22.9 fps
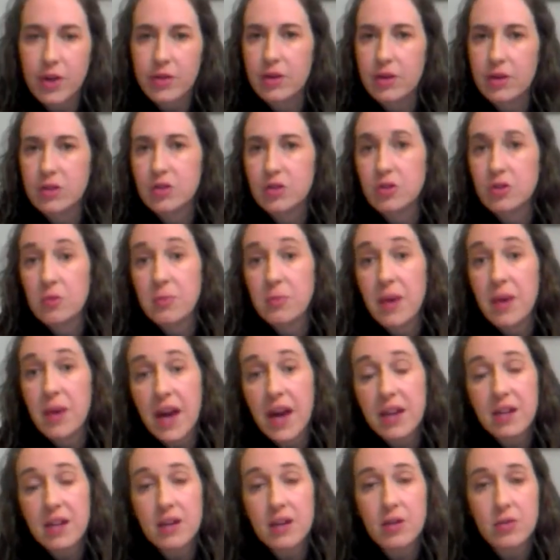it's
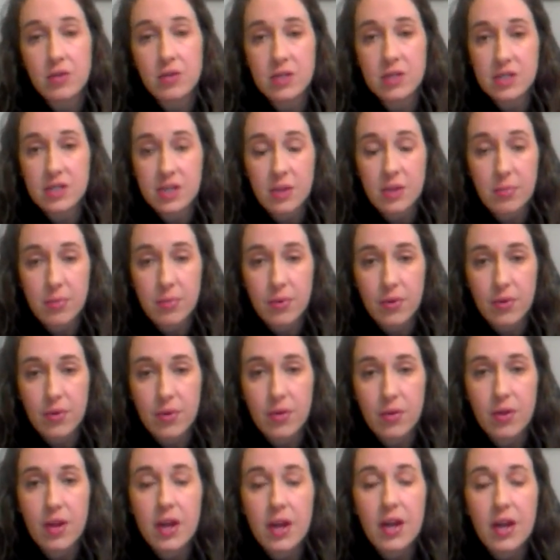dramatic or
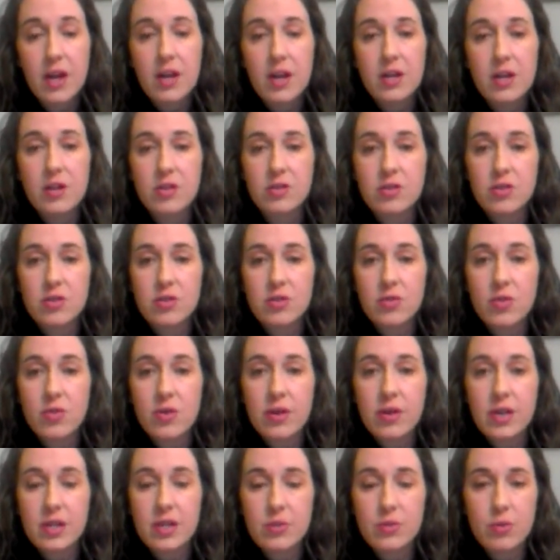simple, your
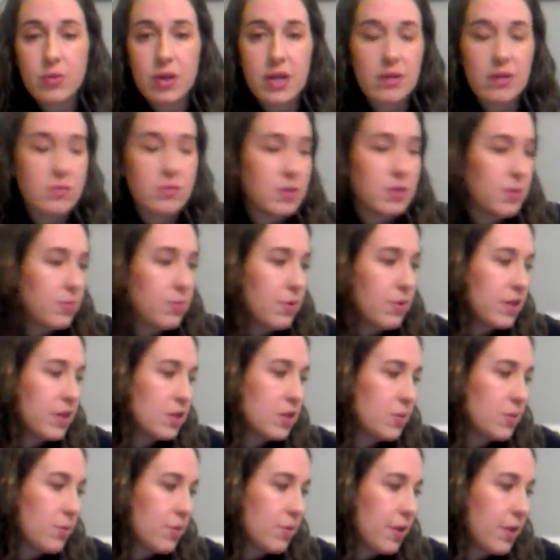story is what gives people
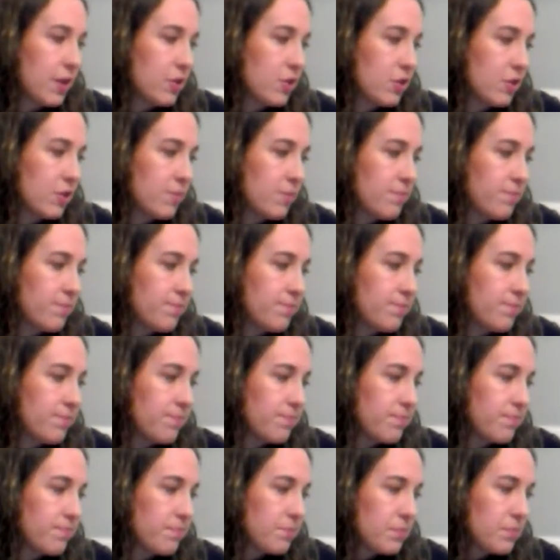inspiration.
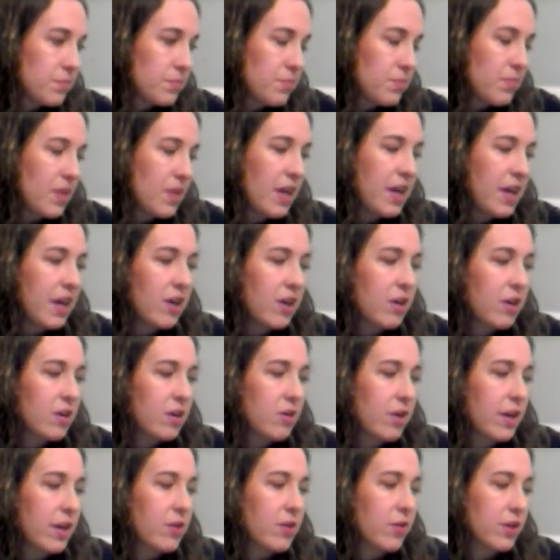Erin,
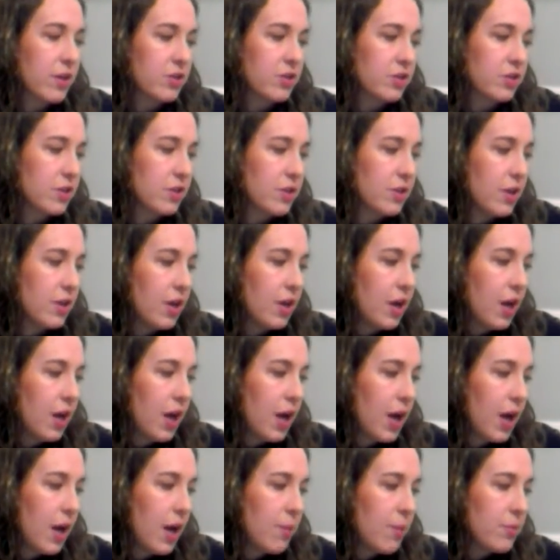great question.
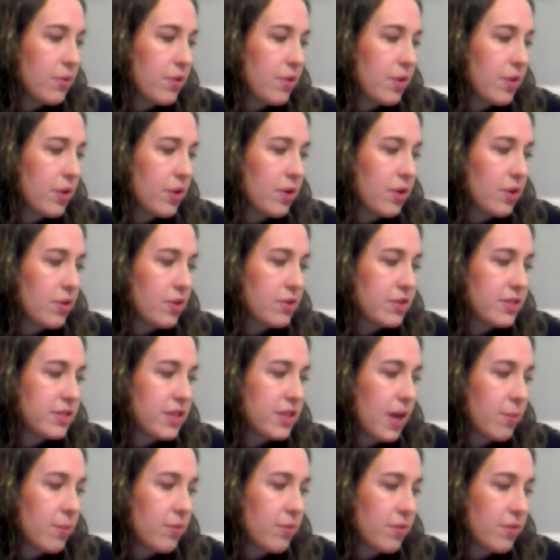
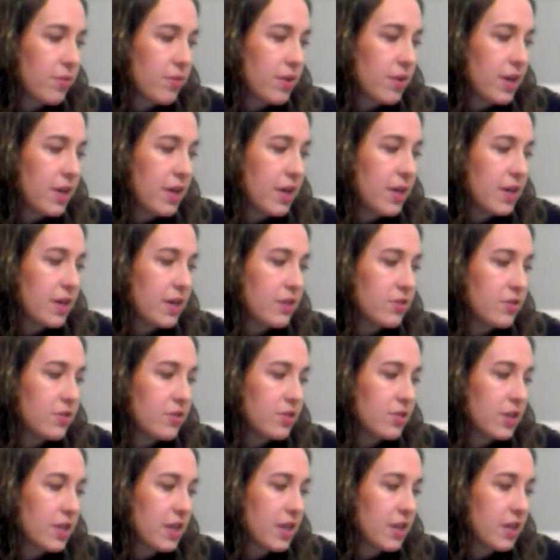Step 3 is
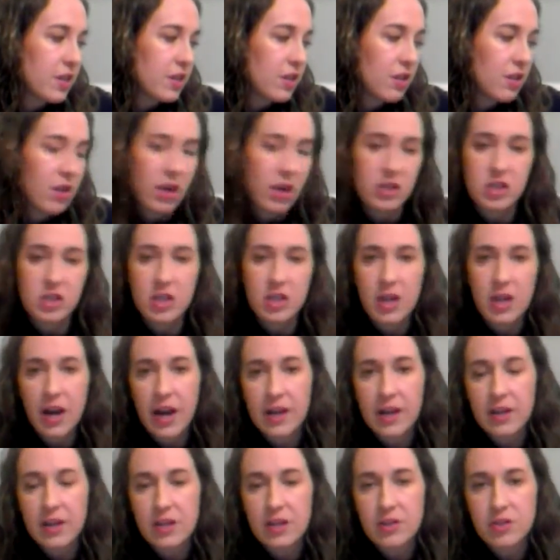to get the launch
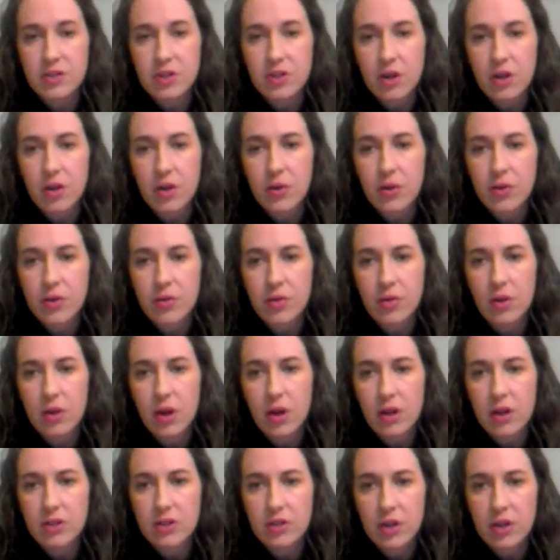guide and start going through the
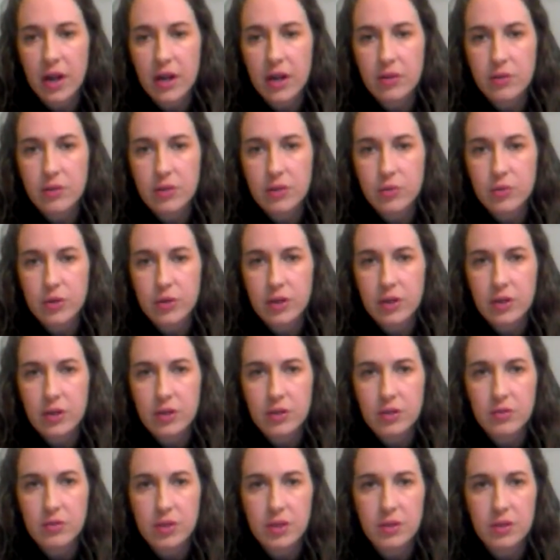launch guide, which we are
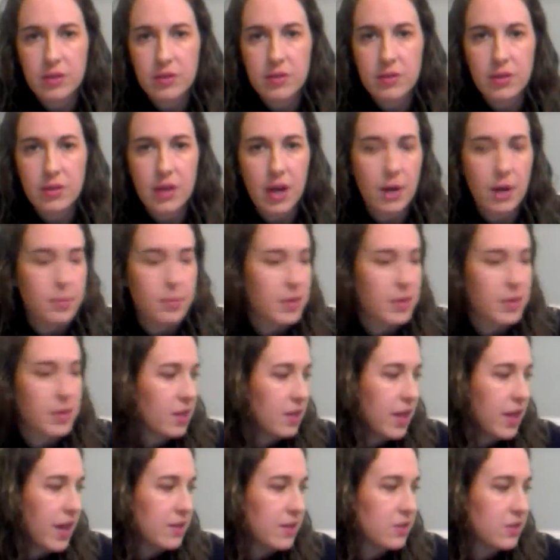doing in the
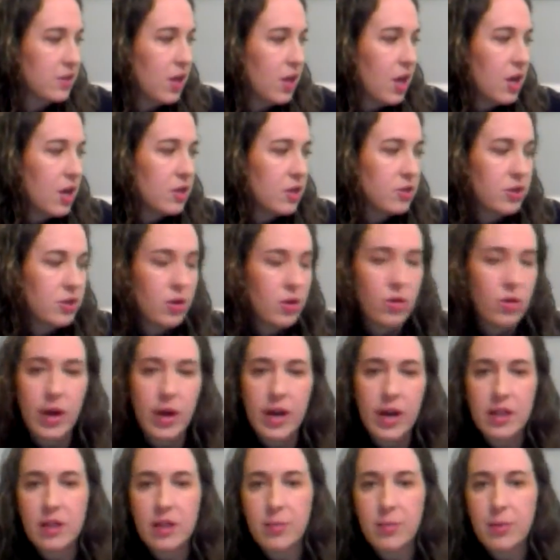class. So
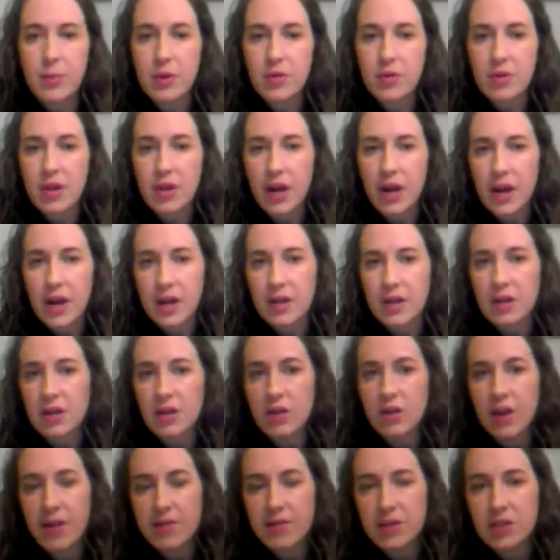in the build guide, you
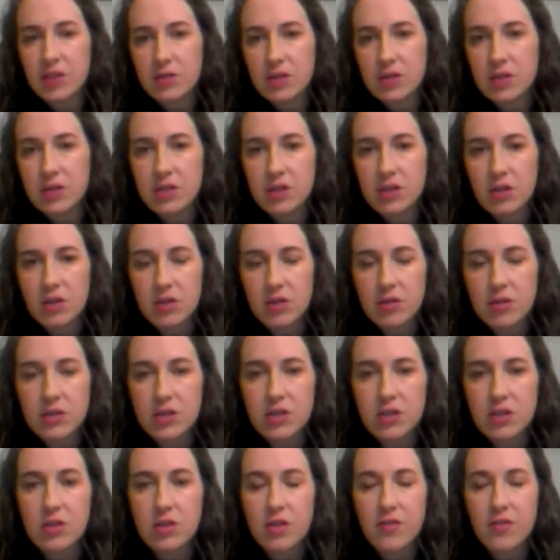have these 3 circles.
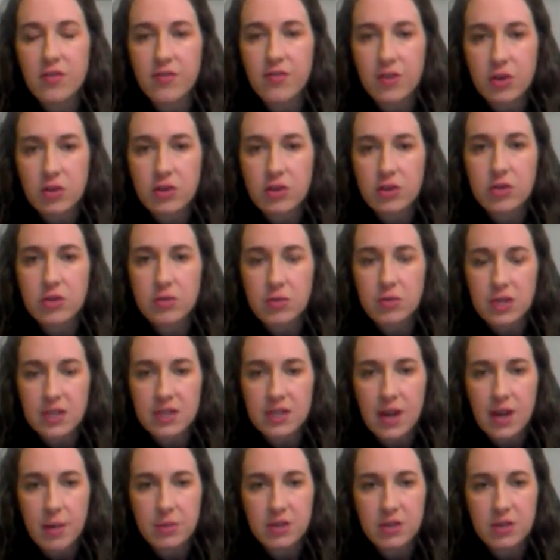These are the first 3
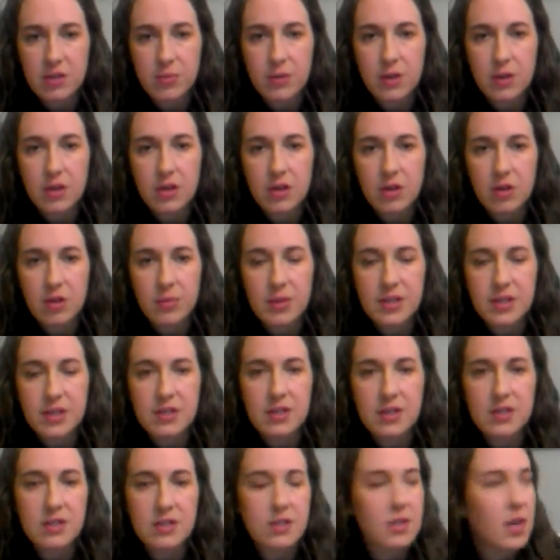steps to building your
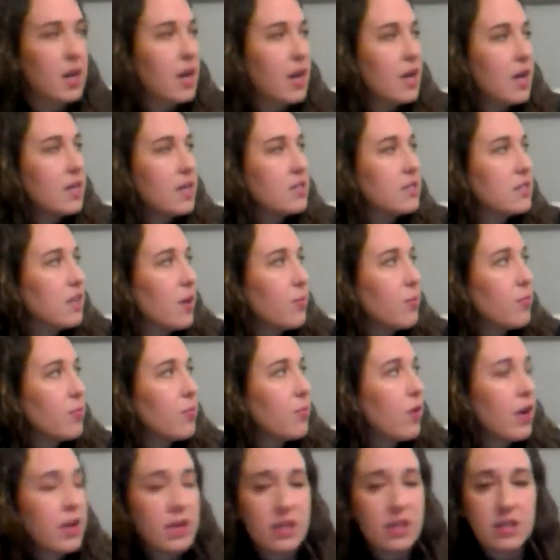business. Step
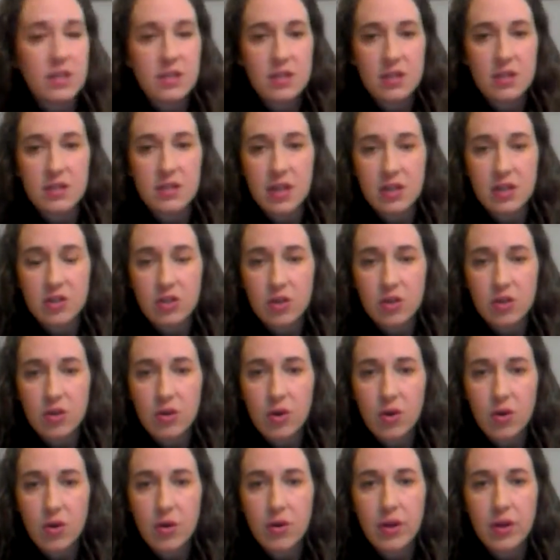1 is to set your
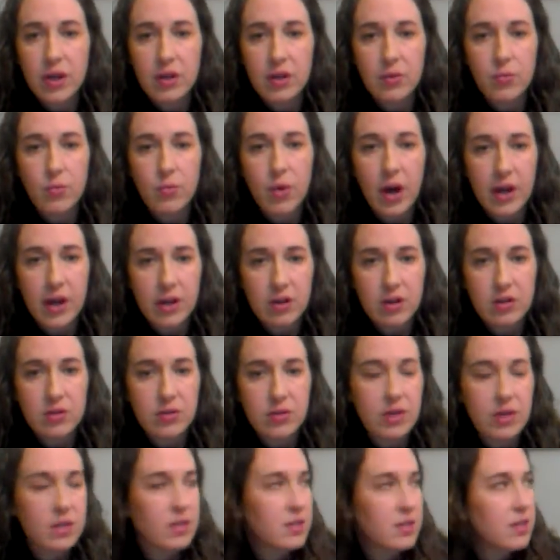goal and why you're
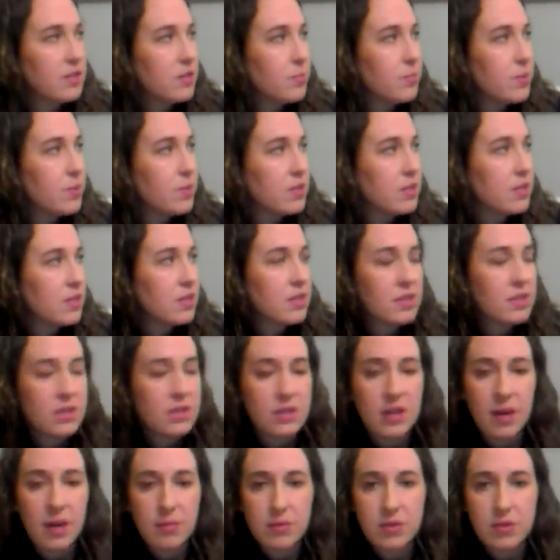doing this as a business.
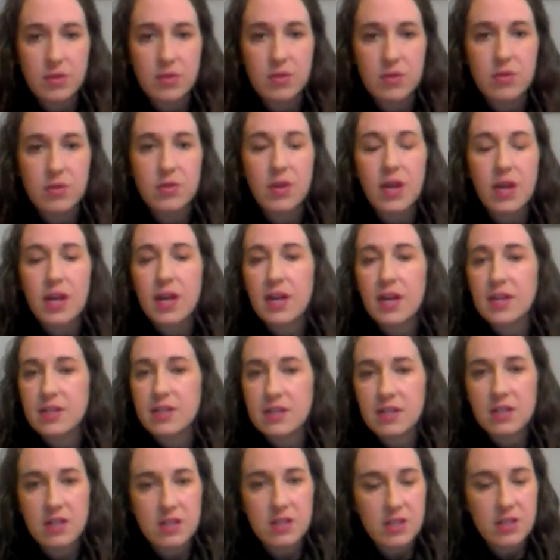Step 2 is
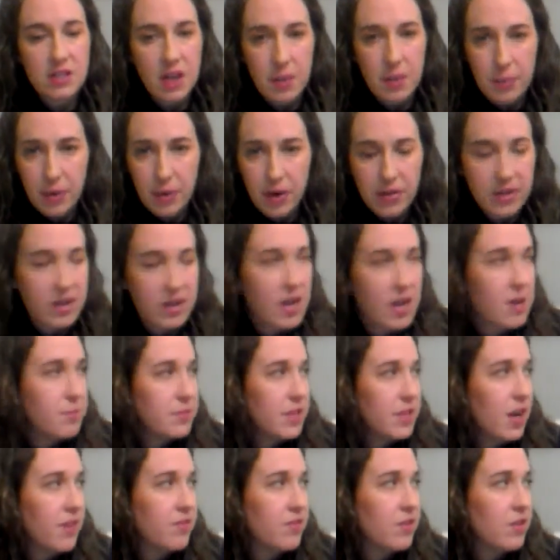to just dump all the names
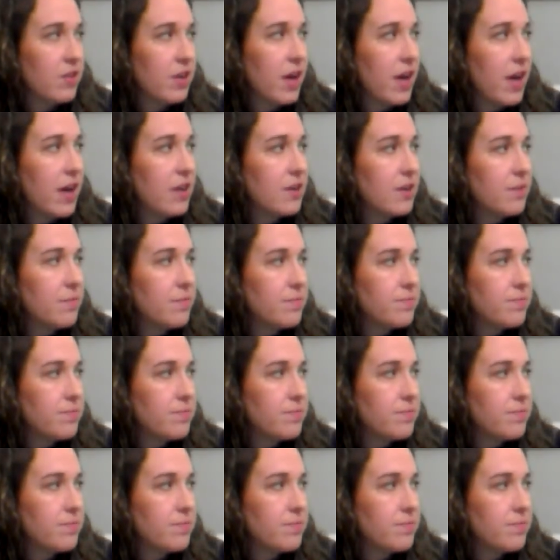out of your head.